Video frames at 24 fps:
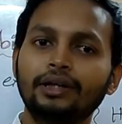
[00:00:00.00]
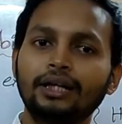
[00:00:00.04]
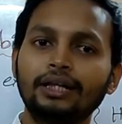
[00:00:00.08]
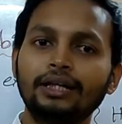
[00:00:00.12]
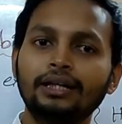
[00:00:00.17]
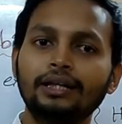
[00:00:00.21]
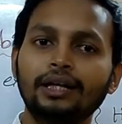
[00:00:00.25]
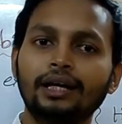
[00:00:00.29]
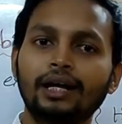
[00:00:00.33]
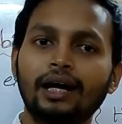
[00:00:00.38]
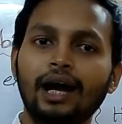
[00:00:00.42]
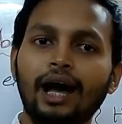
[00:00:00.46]

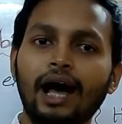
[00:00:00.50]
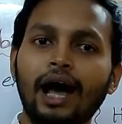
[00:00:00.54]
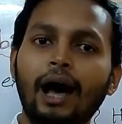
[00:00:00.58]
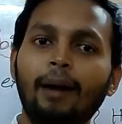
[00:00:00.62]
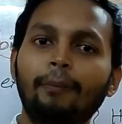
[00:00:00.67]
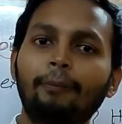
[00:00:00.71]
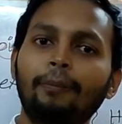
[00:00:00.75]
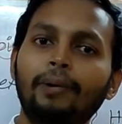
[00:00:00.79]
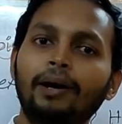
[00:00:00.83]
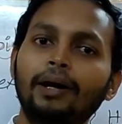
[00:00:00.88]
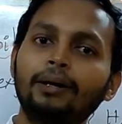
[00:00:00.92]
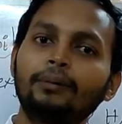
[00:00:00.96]
in the
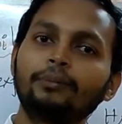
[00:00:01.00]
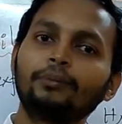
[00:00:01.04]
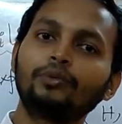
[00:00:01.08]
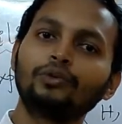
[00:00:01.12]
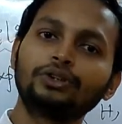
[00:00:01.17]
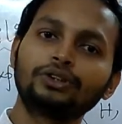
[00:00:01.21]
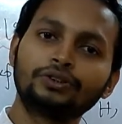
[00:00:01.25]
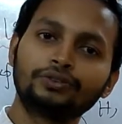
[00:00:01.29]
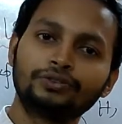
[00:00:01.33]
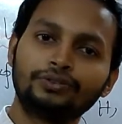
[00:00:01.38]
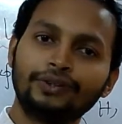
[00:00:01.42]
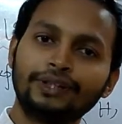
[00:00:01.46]

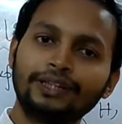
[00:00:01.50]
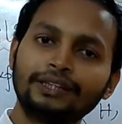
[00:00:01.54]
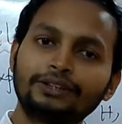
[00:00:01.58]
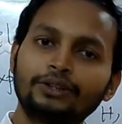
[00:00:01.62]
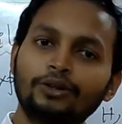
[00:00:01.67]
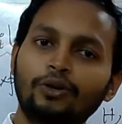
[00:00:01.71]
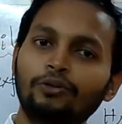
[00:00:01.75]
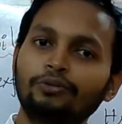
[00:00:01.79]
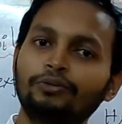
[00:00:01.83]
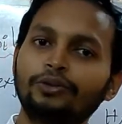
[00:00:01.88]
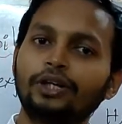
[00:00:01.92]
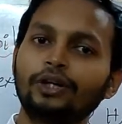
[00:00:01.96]
uppermost face
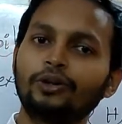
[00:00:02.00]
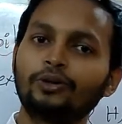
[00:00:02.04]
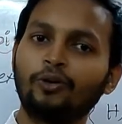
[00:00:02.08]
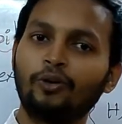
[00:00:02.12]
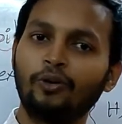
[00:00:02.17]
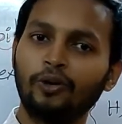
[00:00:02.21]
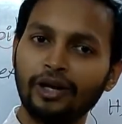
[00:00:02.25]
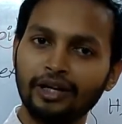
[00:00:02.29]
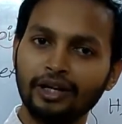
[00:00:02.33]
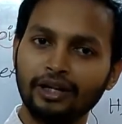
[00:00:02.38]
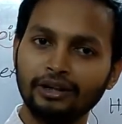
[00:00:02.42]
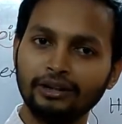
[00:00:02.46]
of the
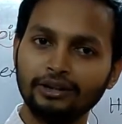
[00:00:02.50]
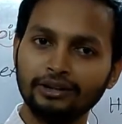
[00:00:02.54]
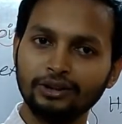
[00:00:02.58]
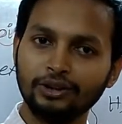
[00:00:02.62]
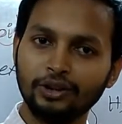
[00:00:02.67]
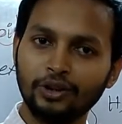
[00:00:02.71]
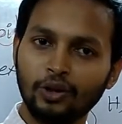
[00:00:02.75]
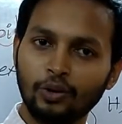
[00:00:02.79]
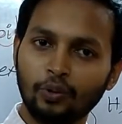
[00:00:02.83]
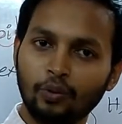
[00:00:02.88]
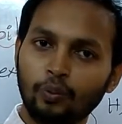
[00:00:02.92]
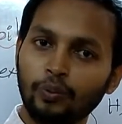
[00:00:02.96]
coin,
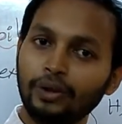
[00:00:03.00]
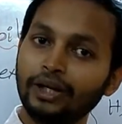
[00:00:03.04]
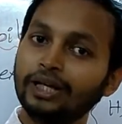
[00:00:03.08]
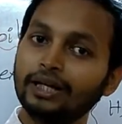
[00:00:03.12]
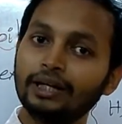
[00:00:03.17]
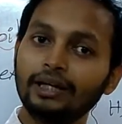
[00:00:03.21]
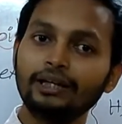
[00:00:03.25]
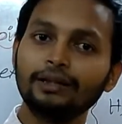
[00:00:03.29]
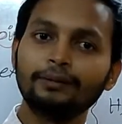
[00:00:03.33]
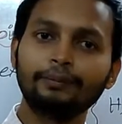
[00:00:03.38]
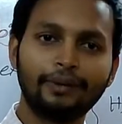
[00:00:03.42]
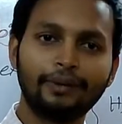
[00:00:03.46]
we can't